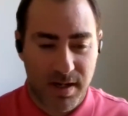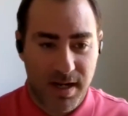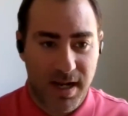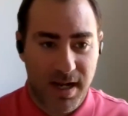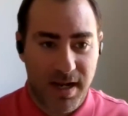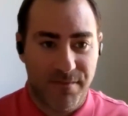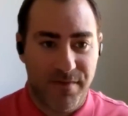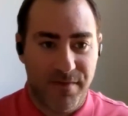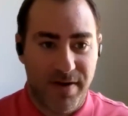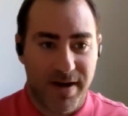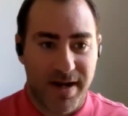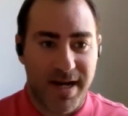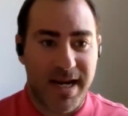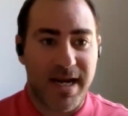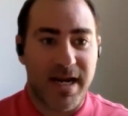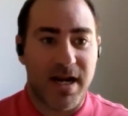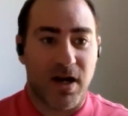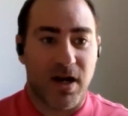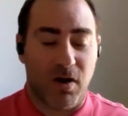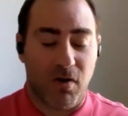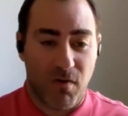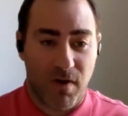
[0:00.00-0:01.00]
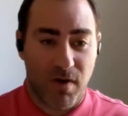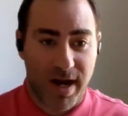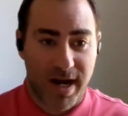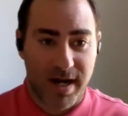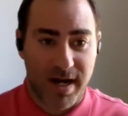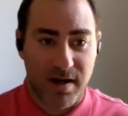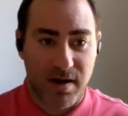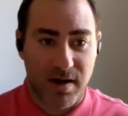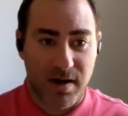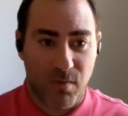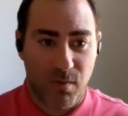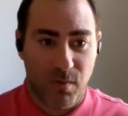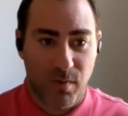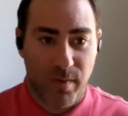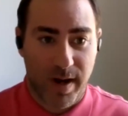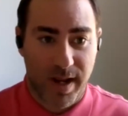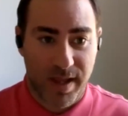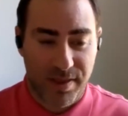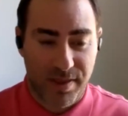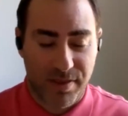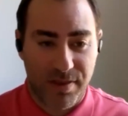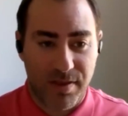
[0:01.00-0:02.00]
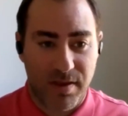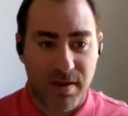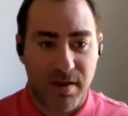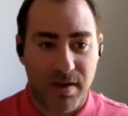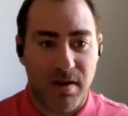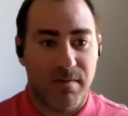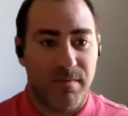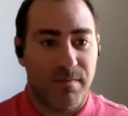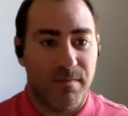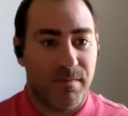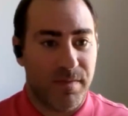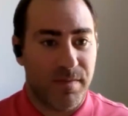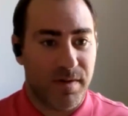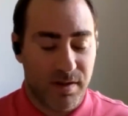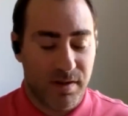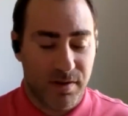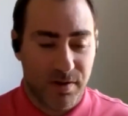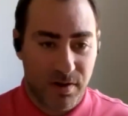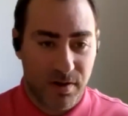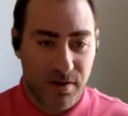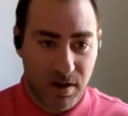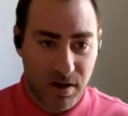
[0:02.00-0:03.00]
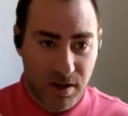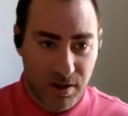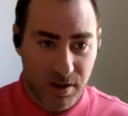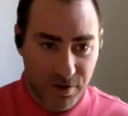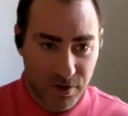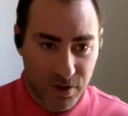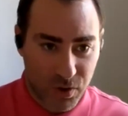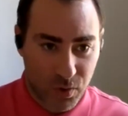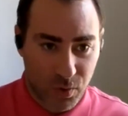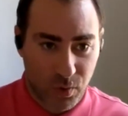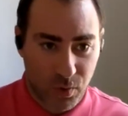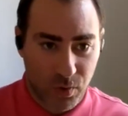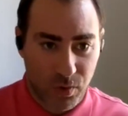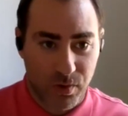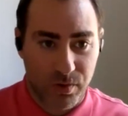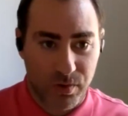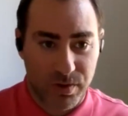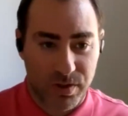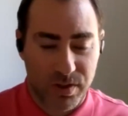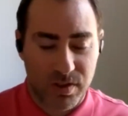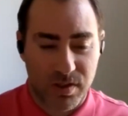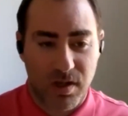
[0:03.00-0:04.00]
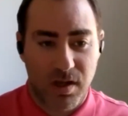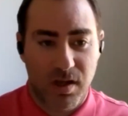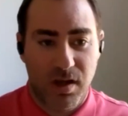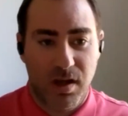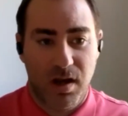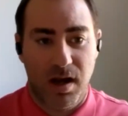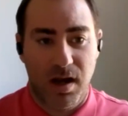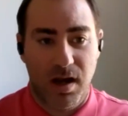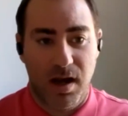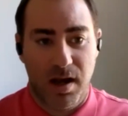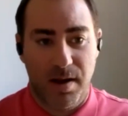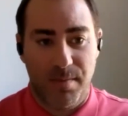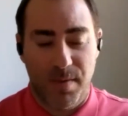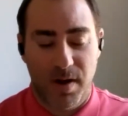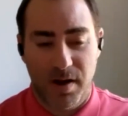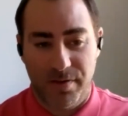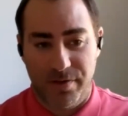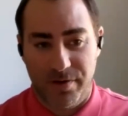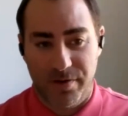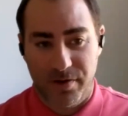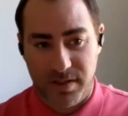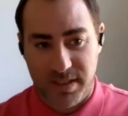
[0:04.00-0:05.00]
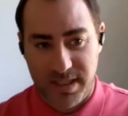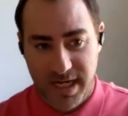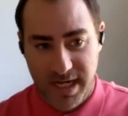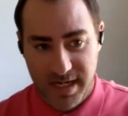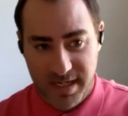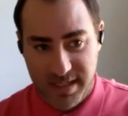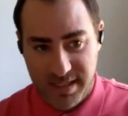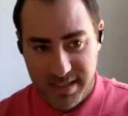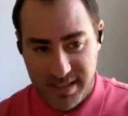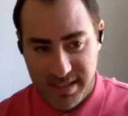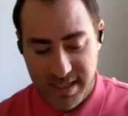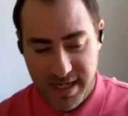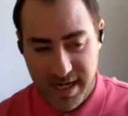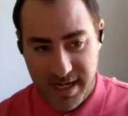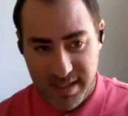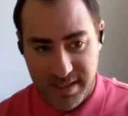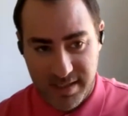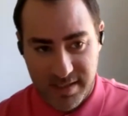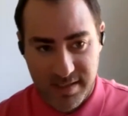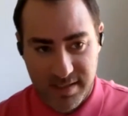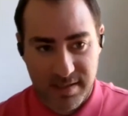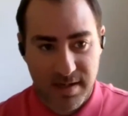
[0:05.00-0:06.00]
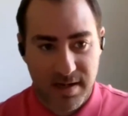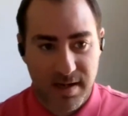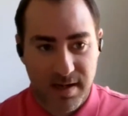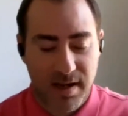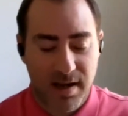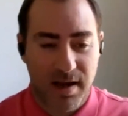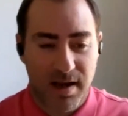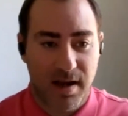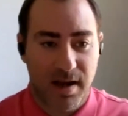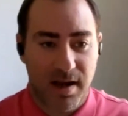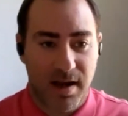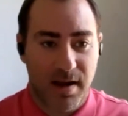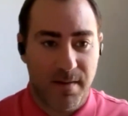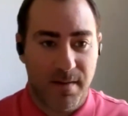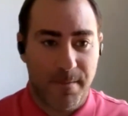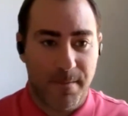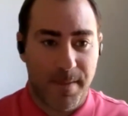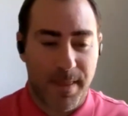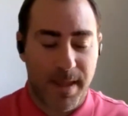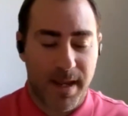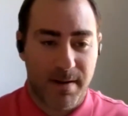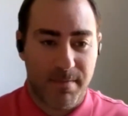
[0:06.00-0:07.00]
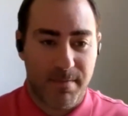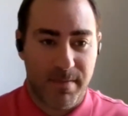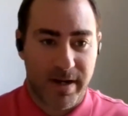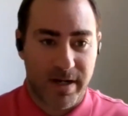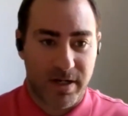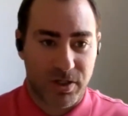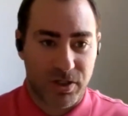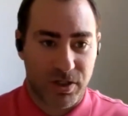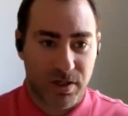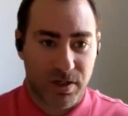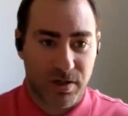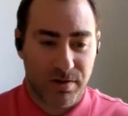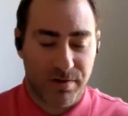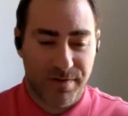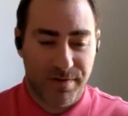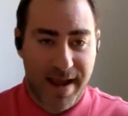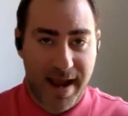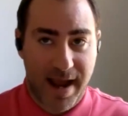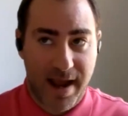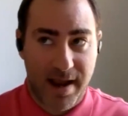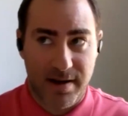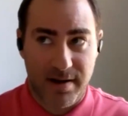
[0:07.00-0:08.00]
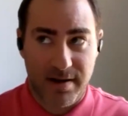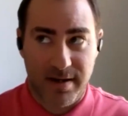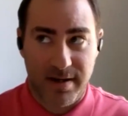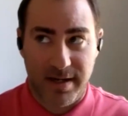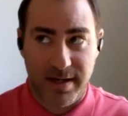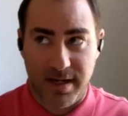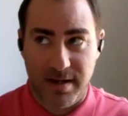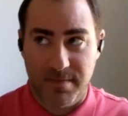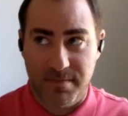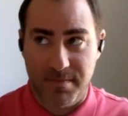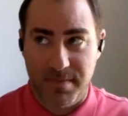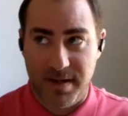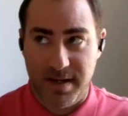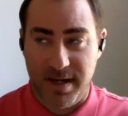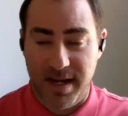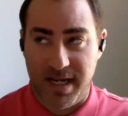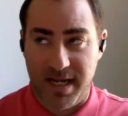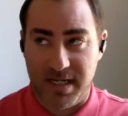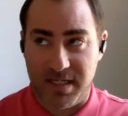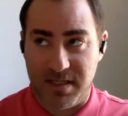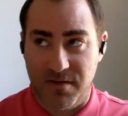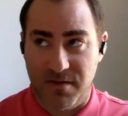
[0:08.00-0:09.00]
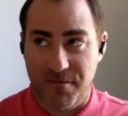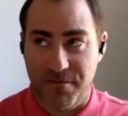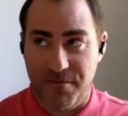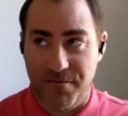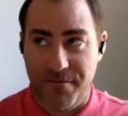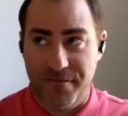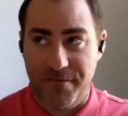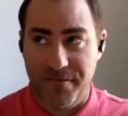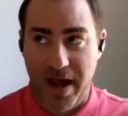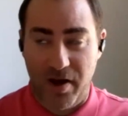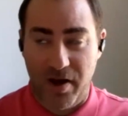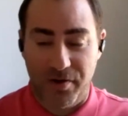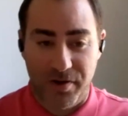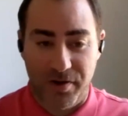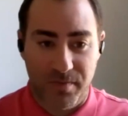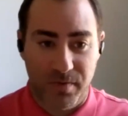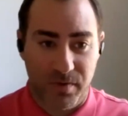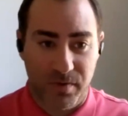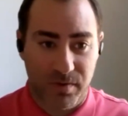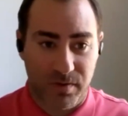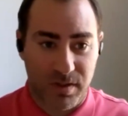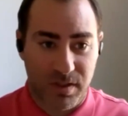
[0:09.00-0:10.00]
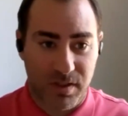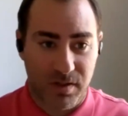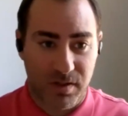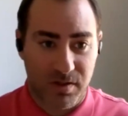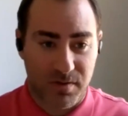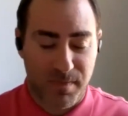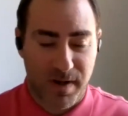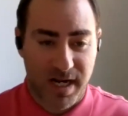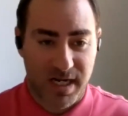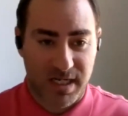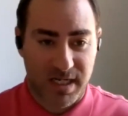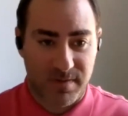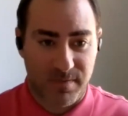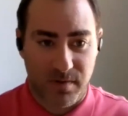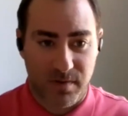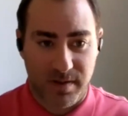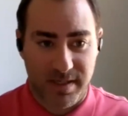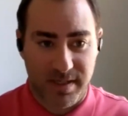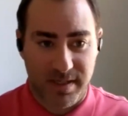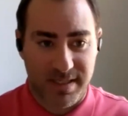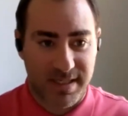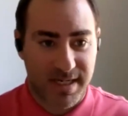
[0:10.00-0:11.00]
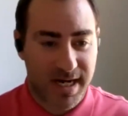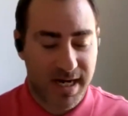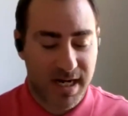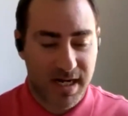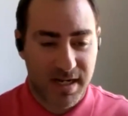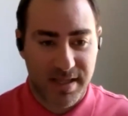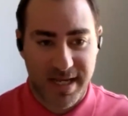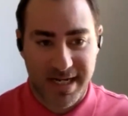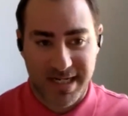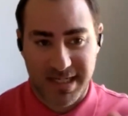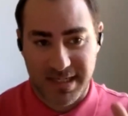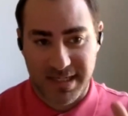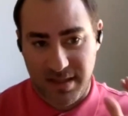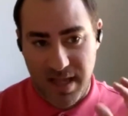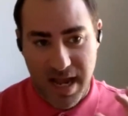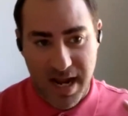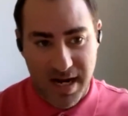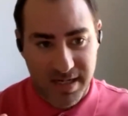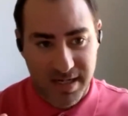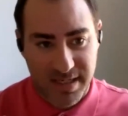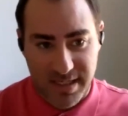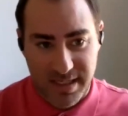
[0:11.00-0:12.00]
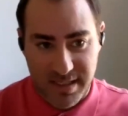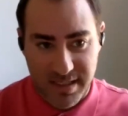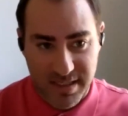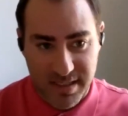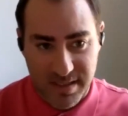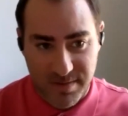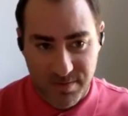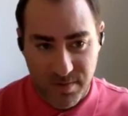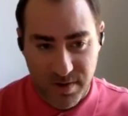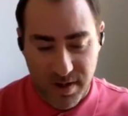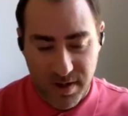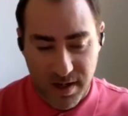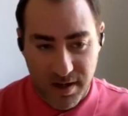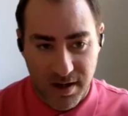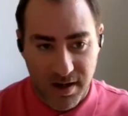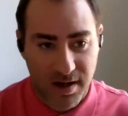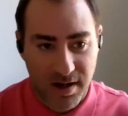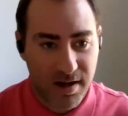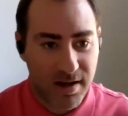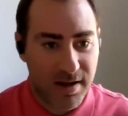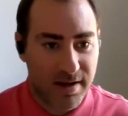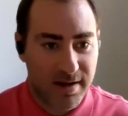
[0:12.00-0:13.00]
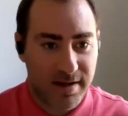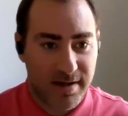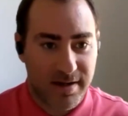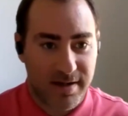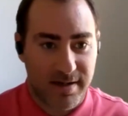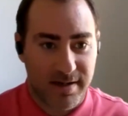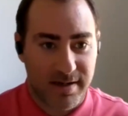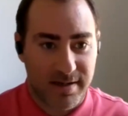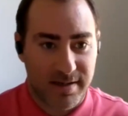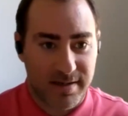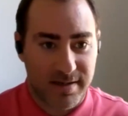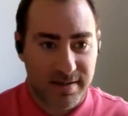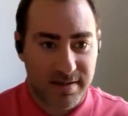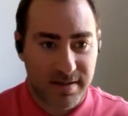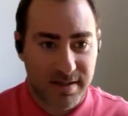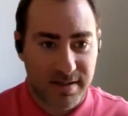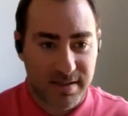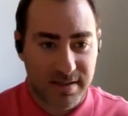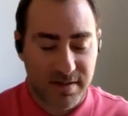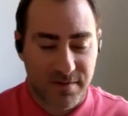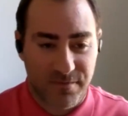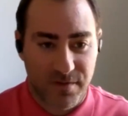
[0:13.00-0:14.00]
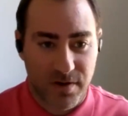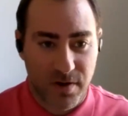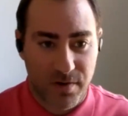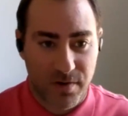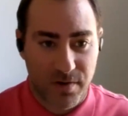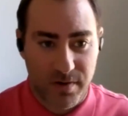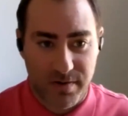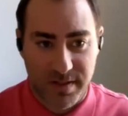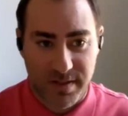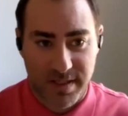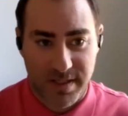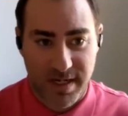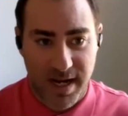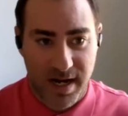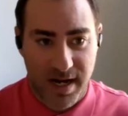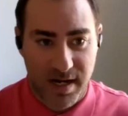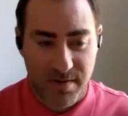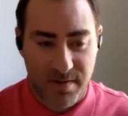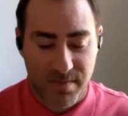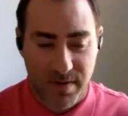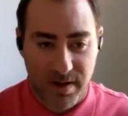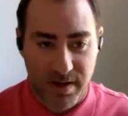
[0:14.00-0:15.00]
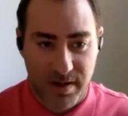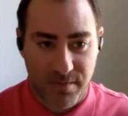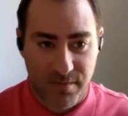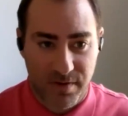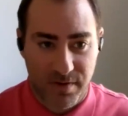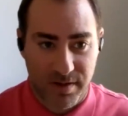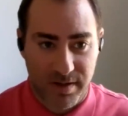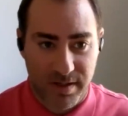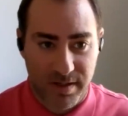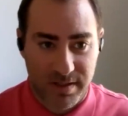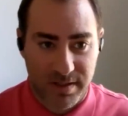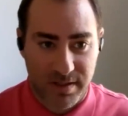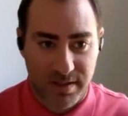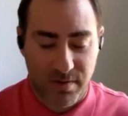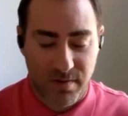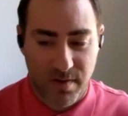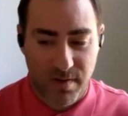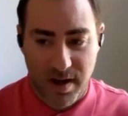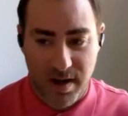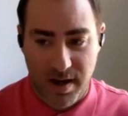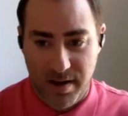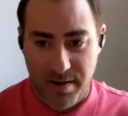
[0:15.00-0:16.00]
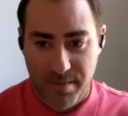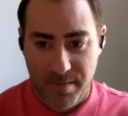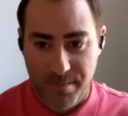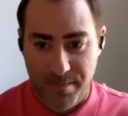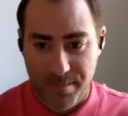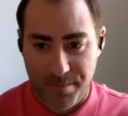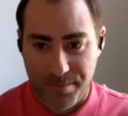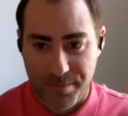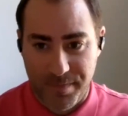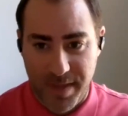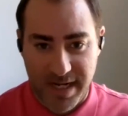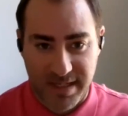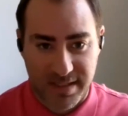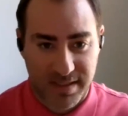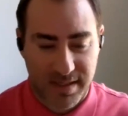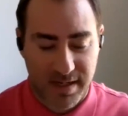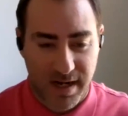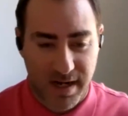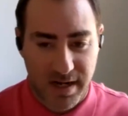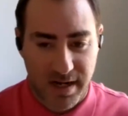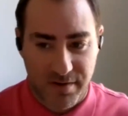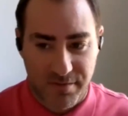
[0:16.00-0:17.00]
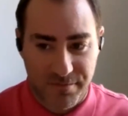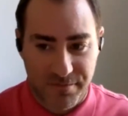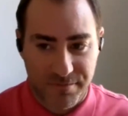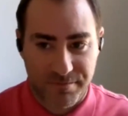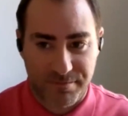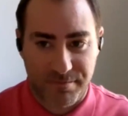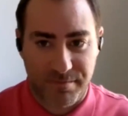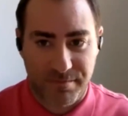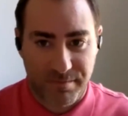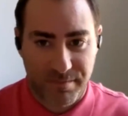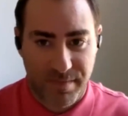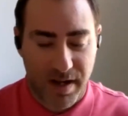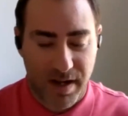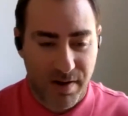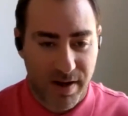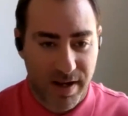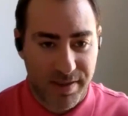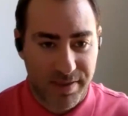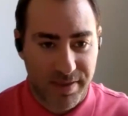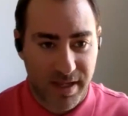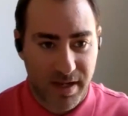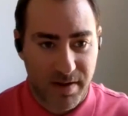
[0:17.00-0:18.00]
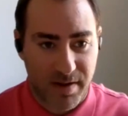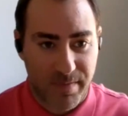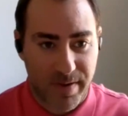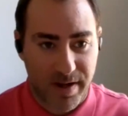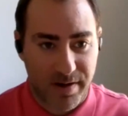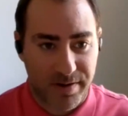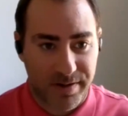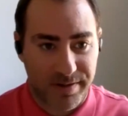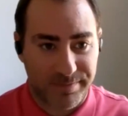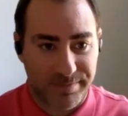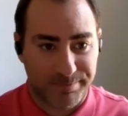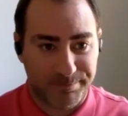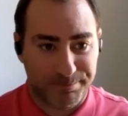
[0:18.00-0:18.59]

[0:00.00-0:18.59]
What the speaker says: And then integrate with either other tools, other data sets, and make sure that it can be as valuable to you as possible, because data that's locked in somewhere is of no use to anybody really. So that's kind of how I think about it.